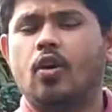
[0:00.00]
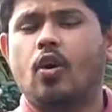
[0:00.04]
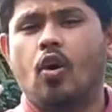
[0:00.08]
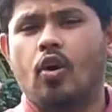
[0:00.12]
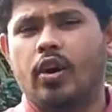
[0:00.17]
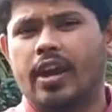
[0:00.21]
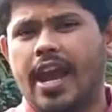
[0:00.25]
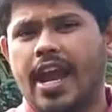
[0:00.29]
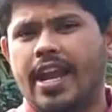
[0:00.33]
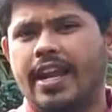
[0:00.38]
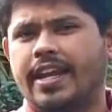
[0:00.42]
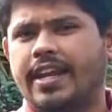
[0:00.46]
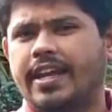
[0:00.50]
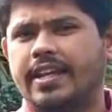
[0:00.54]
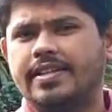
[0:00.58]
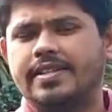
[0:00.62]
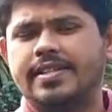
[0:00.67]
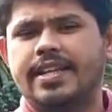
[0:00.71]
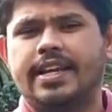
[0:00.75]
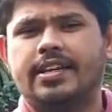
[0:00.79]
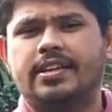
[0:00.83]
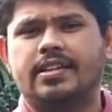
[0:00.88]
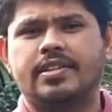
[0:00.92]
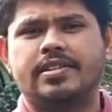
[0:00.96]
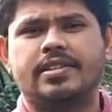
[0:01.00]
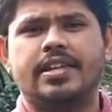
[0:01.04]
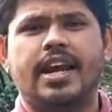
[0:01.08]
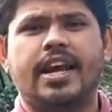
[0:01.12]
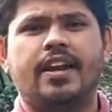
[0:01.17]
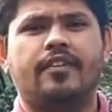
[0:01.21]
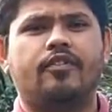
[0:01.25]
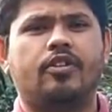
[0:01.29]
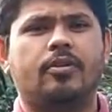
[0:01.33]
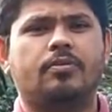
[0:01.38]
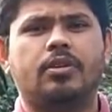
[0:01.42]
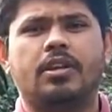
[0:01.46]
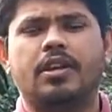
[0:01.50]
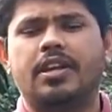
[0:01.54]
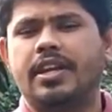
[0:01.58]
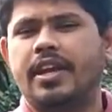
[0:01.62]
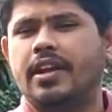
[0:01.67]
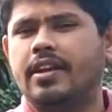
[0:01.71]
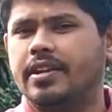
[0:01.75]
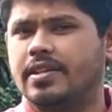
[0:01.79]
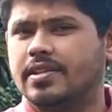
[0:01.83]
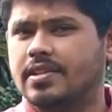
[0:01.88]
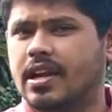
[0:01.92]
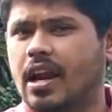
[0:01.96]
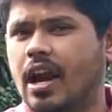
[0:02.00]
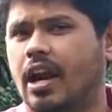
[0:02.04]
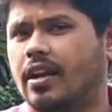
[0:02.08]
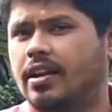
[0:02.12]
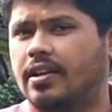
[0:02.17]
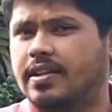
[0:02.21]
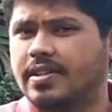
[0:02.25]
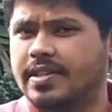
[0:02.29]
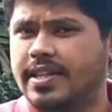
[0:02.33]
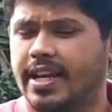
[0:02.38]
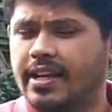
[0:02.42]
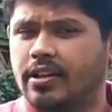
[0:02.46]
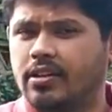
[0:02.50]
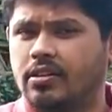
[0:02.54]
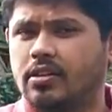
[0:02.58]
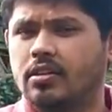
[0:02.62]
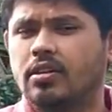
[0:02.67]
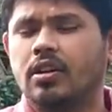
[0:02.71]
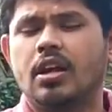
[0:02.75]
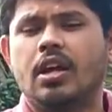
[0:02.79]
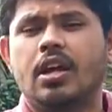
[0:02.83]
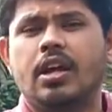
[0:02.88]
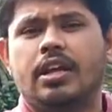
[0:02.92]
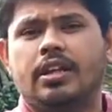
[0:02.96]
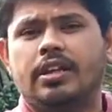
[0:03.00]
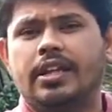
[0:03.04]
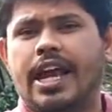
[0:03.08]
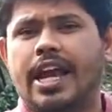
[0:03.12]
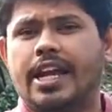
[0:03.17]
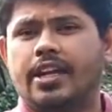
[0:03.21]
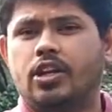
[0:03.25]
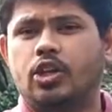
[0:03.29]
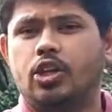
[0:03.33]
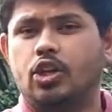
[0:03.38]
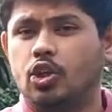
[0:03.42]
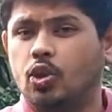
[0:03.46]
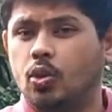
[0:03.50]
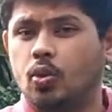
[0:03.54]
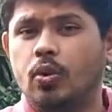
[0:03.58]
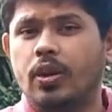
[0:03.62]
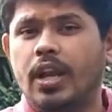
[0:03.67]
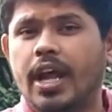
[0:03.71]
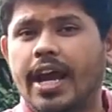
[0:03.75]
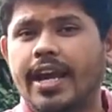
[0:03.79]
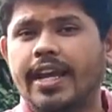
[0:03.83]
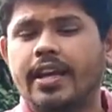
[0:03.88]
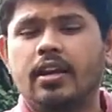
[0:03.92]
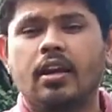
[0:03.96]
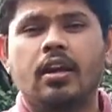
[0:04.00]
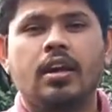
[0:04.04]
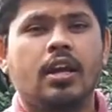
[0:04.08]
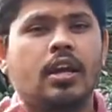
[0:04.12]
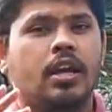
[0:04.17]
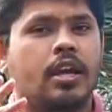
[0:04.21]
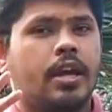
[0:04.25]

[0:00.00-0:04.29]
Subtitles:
organic insecticide from the nearest garden center that you like.